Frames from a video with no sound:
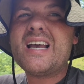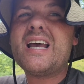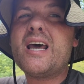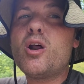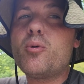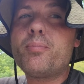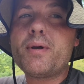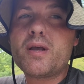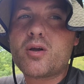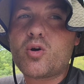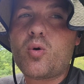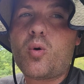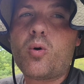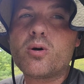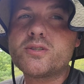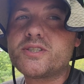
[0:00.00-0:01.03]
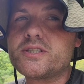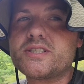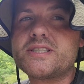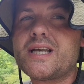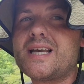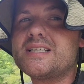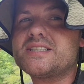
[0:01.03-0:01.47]
It'll be
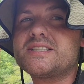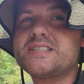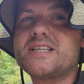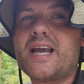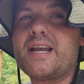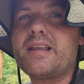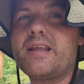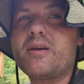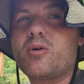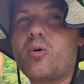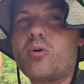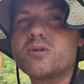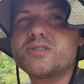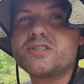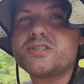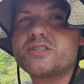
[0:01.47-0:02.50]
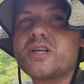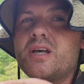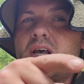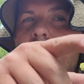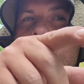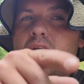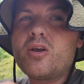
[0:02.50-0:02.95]
gorgeous, insanely gorgeous.
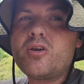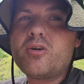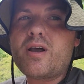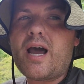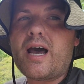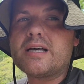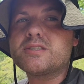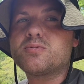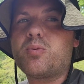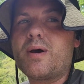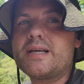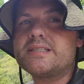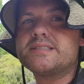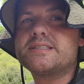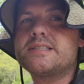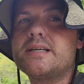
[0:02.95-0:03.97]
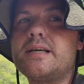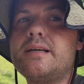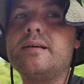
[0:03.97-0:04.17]
You guys wait and see.